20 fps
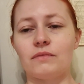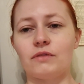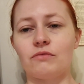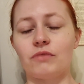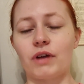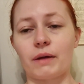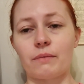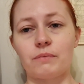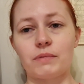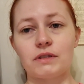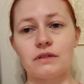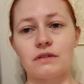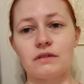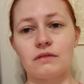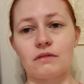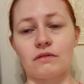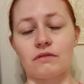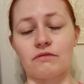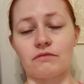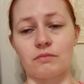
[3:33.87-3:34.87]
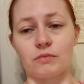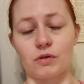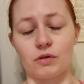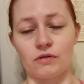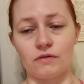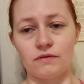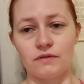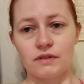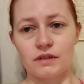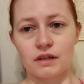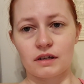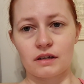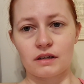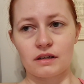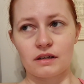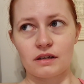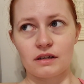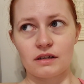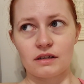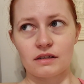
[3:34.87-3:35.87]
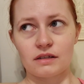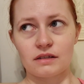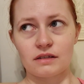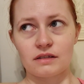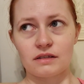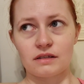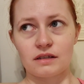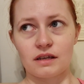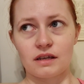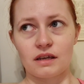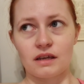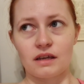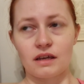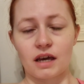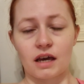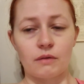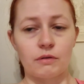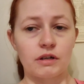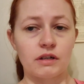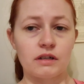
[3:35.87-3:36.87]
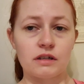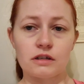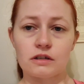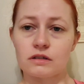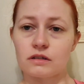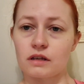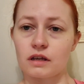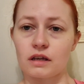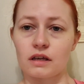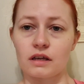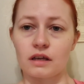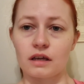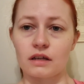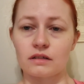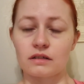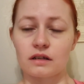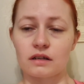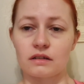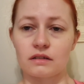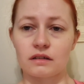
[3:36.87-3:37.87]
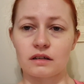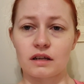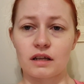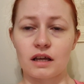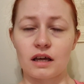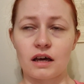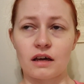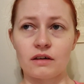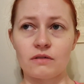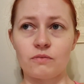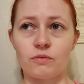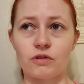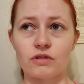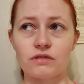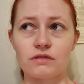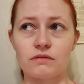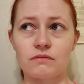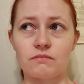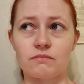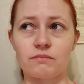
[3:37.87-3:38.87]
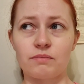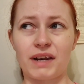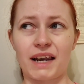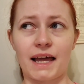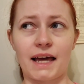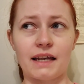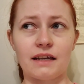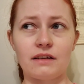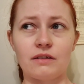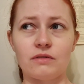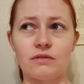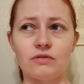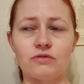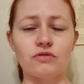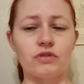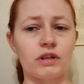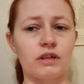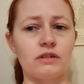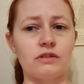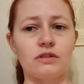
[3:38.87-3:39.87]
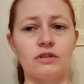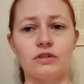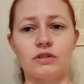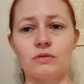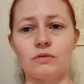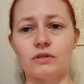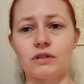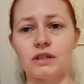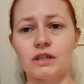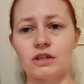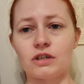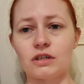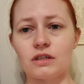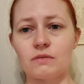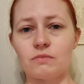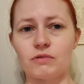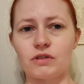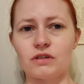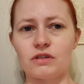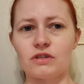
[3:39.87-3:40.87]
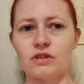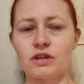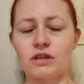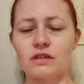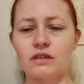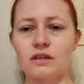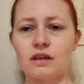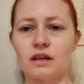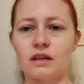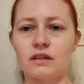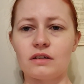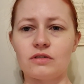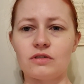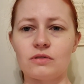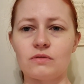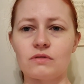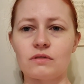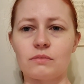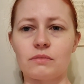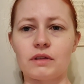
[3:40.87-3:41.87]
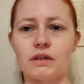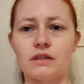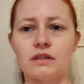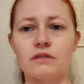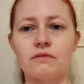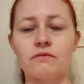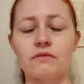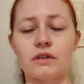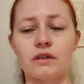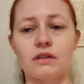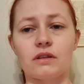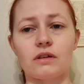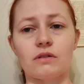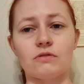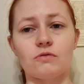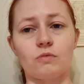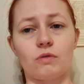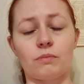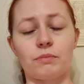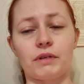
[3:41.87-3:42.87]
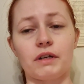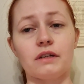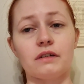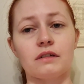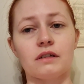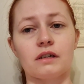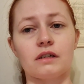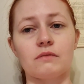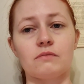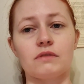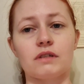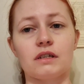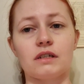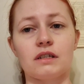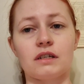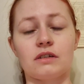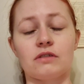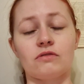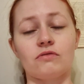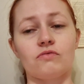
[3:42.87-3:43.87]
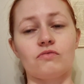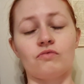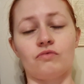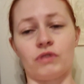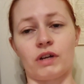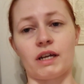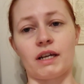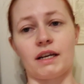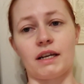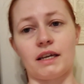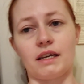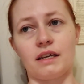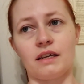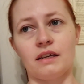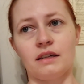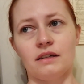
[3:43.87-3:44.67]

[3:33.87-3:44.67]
reps of moves, I see how many dishes I can get done. I wasn't planning on trying to do all the dishes, but just kind of do something to fill those 1 minute times that didn't really